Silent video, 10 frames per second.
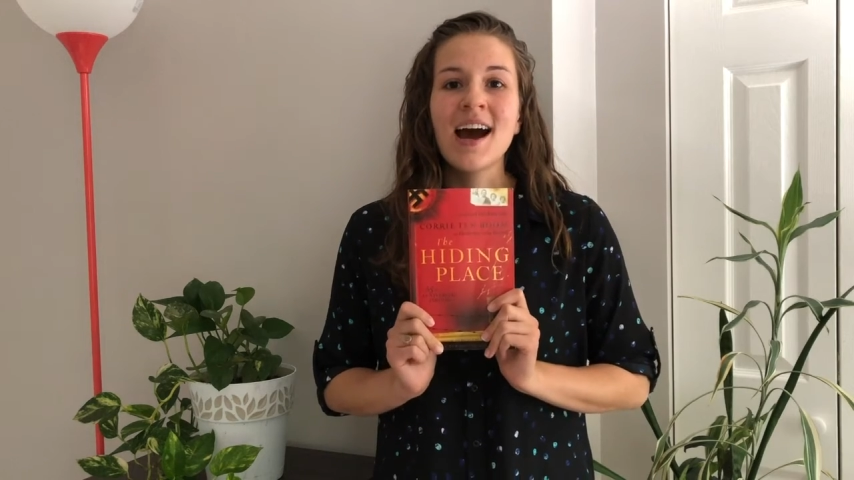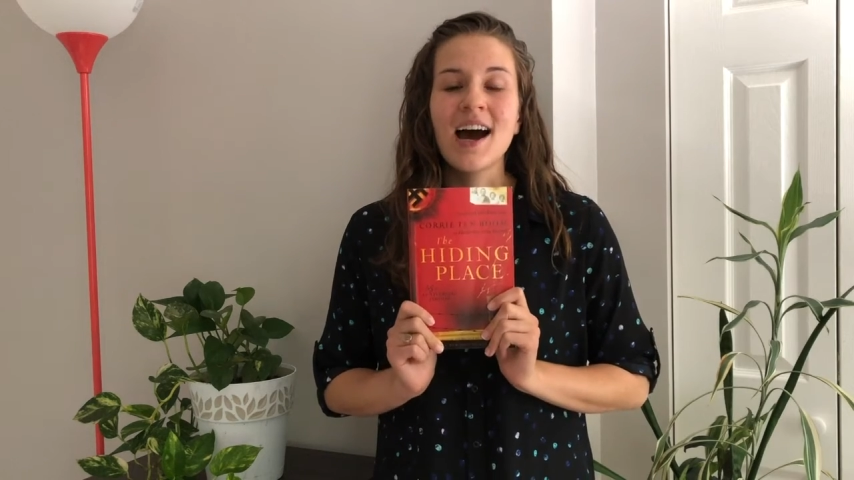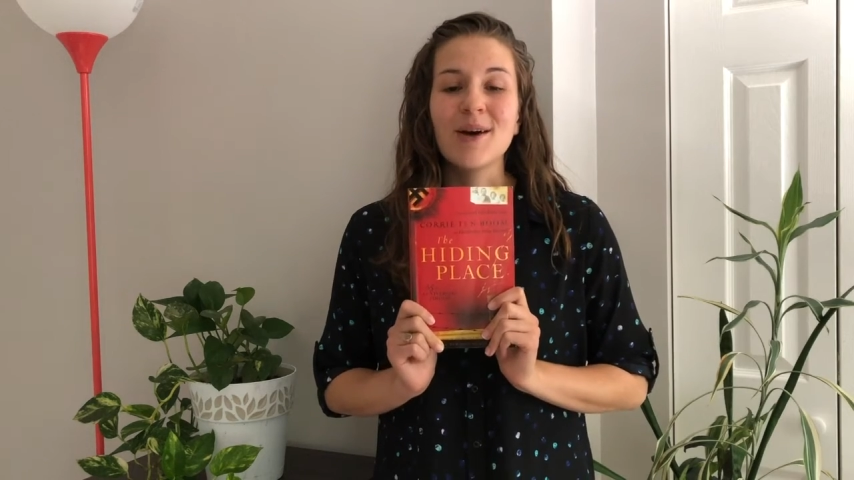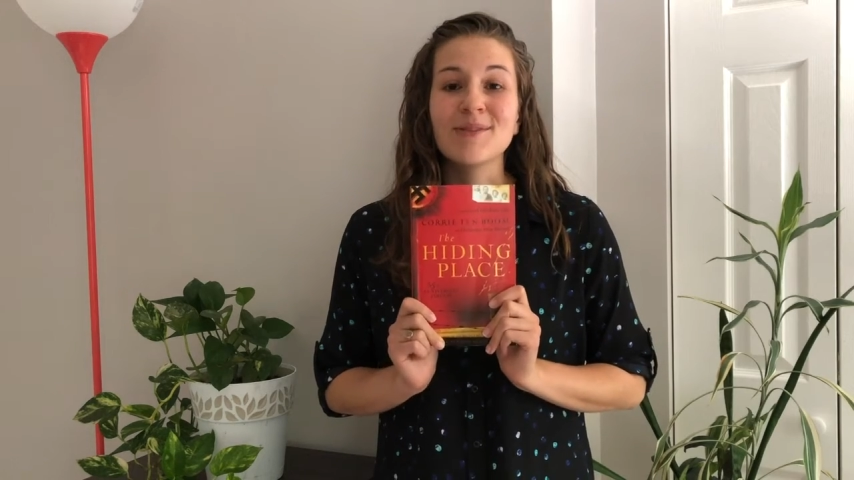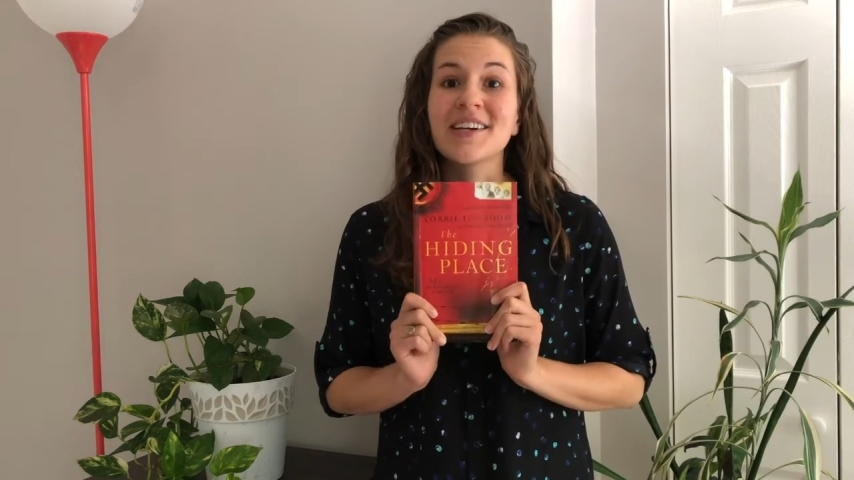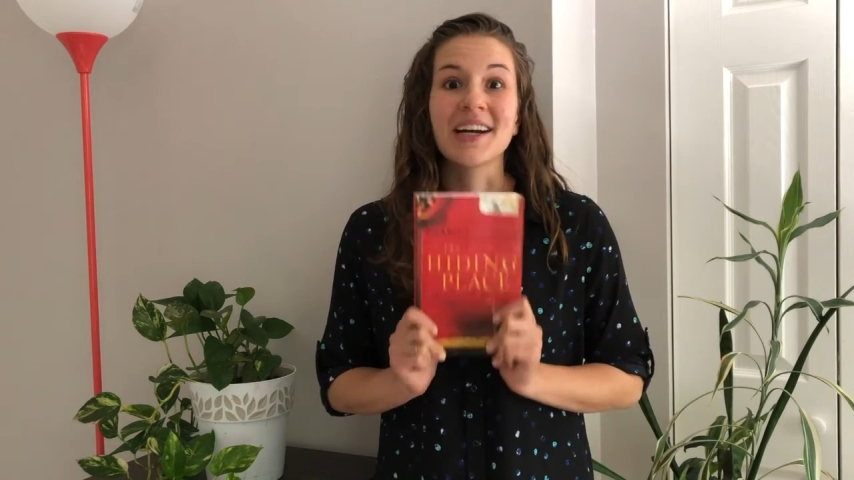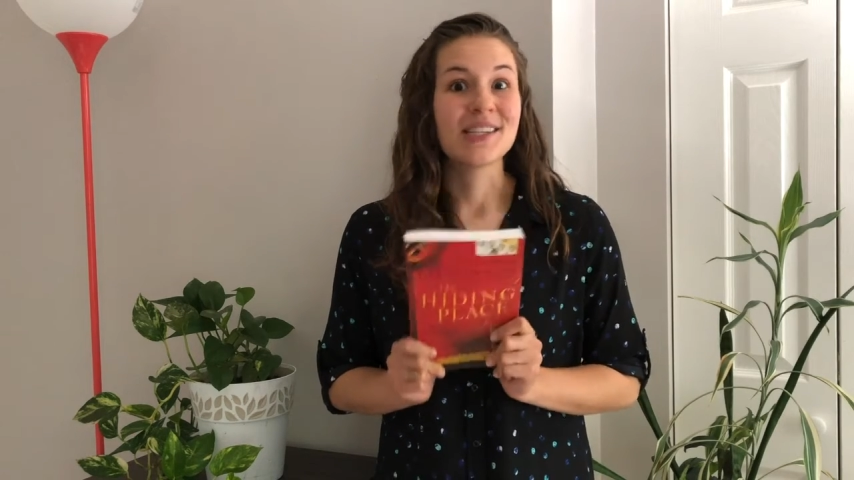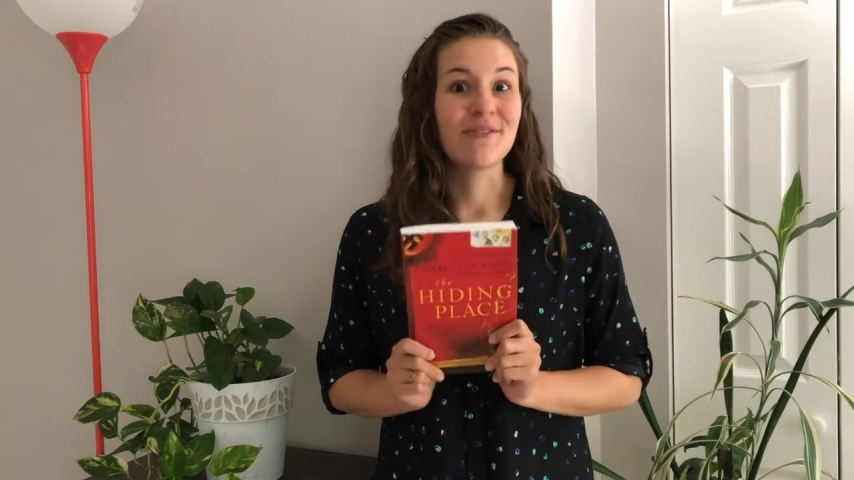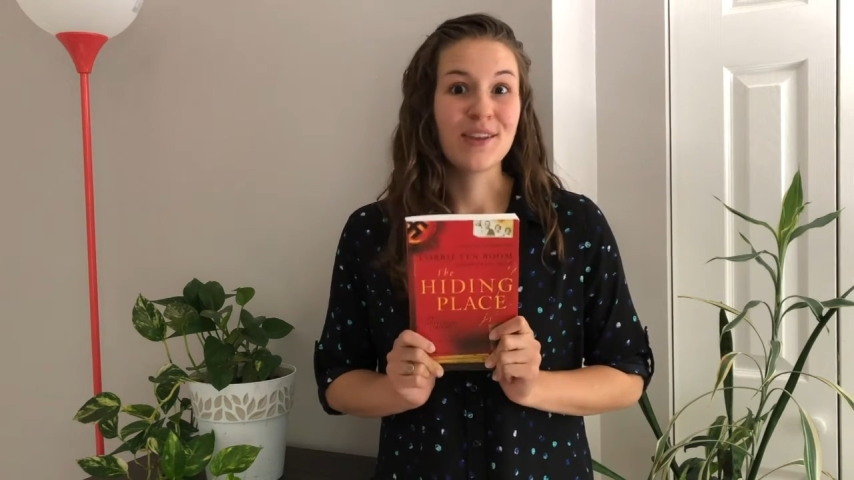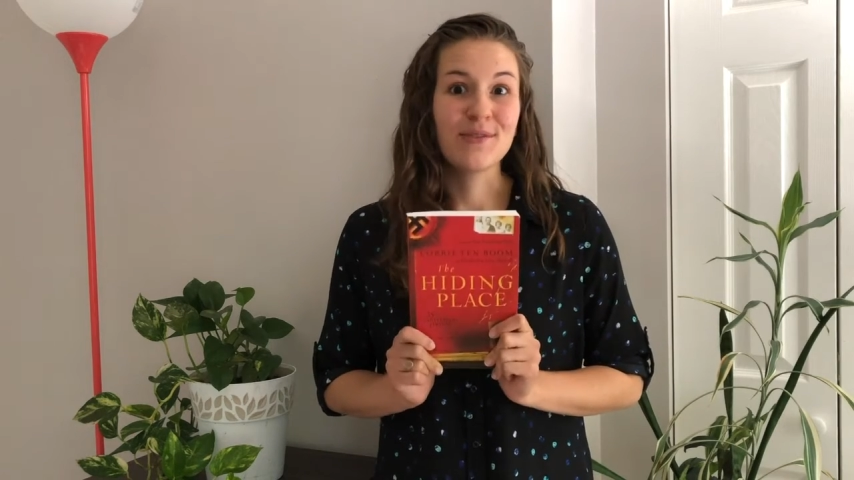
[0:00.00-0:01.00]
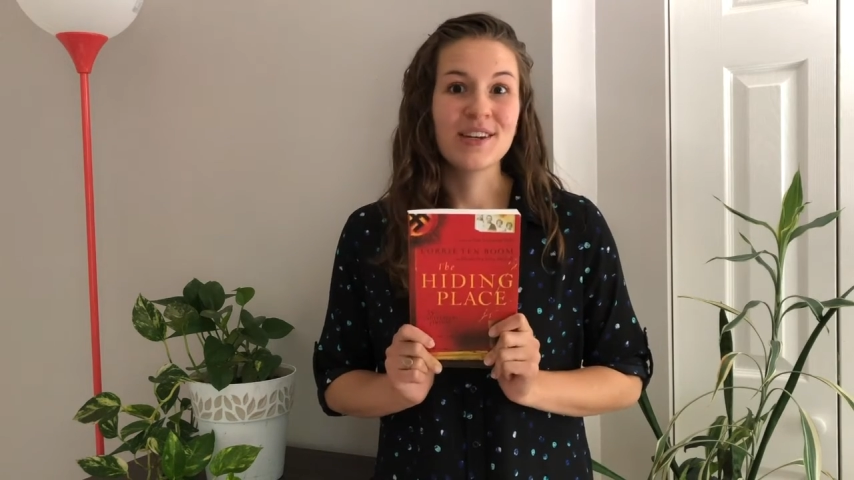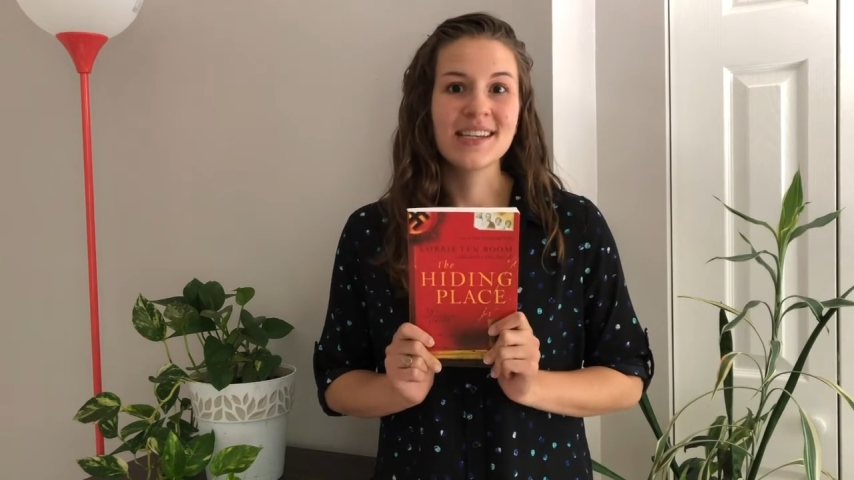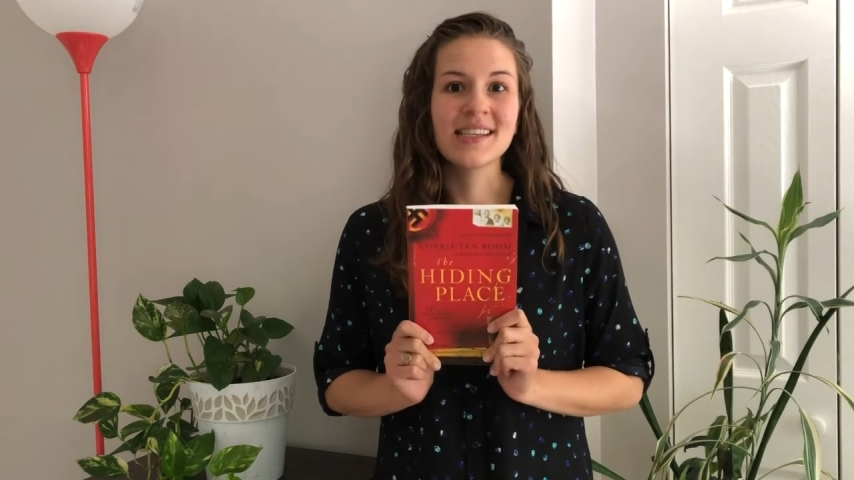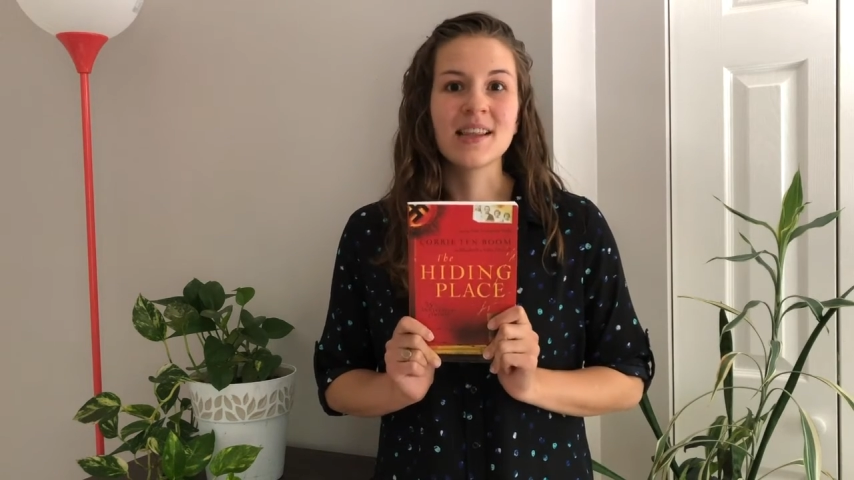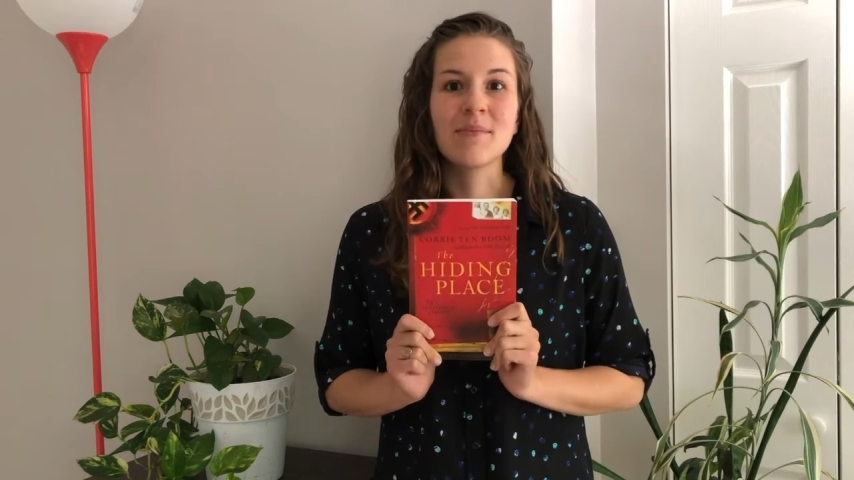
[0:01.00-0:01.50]
um, to God's
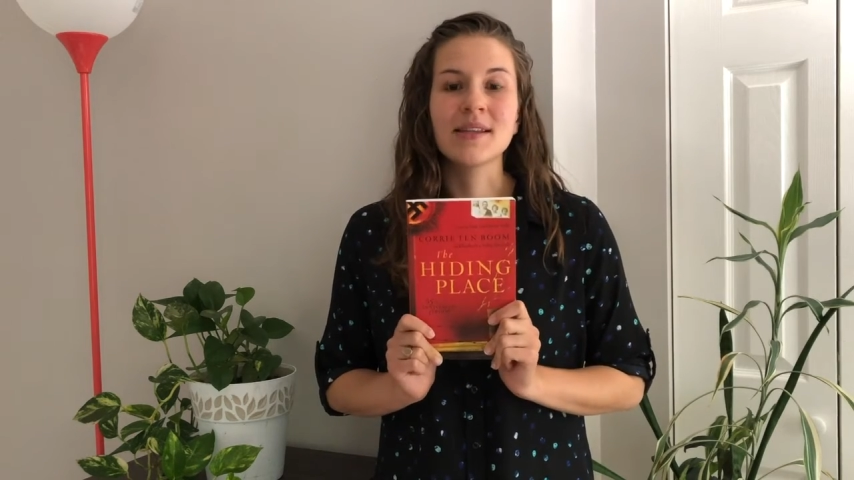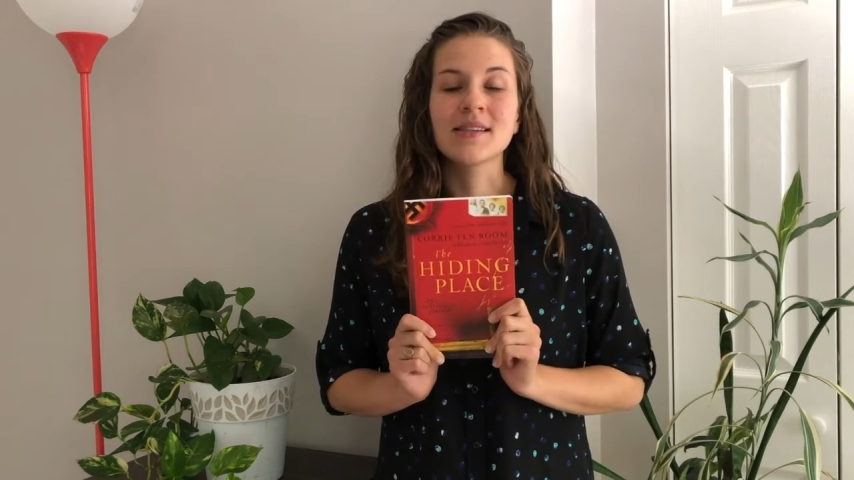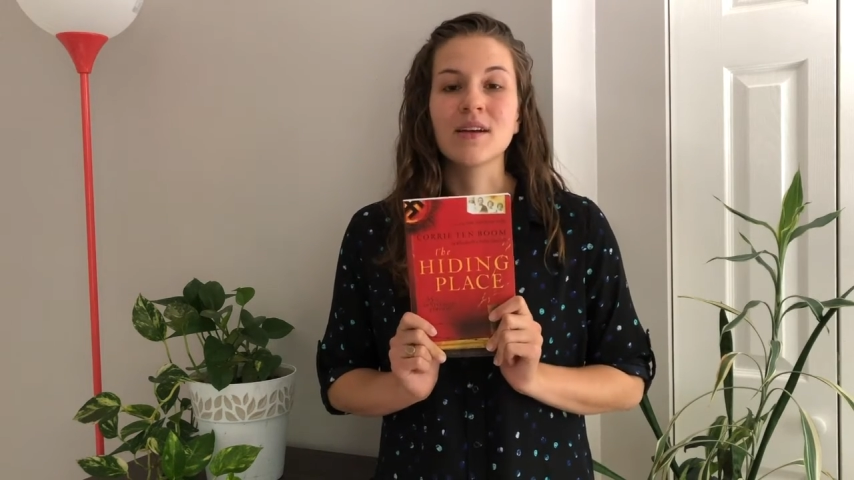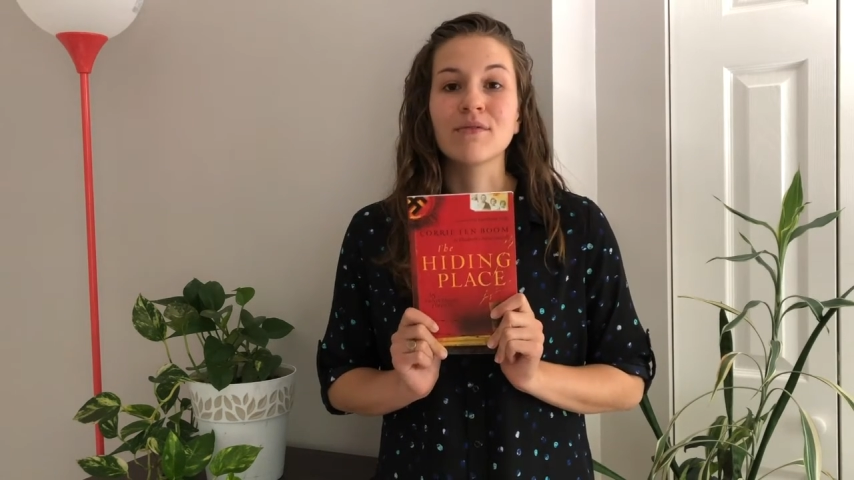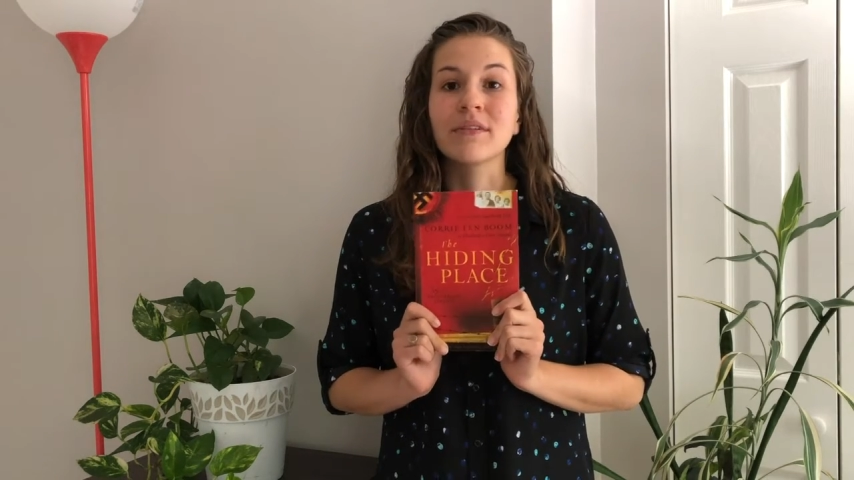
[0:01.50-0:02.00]
faithfulness in the midst of